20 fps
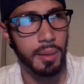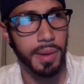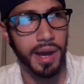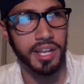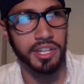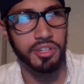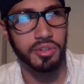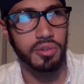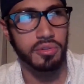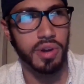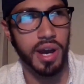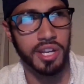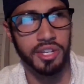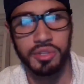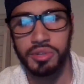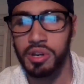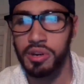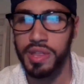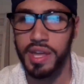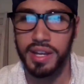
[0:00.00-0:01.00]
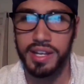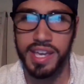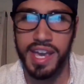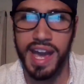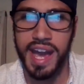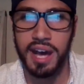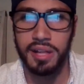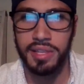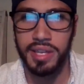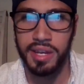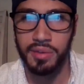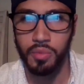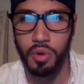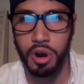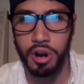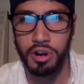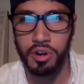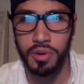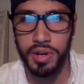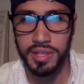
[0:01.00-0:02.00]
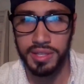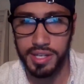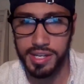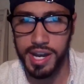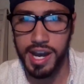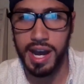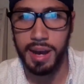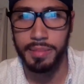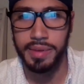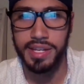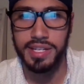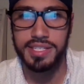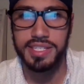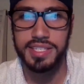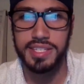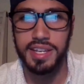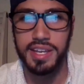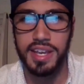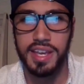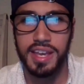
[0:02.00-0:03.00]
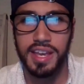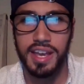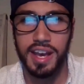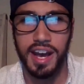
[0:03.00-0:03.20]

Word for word: Um, I do I do know that Cal and Eduardo in the comics.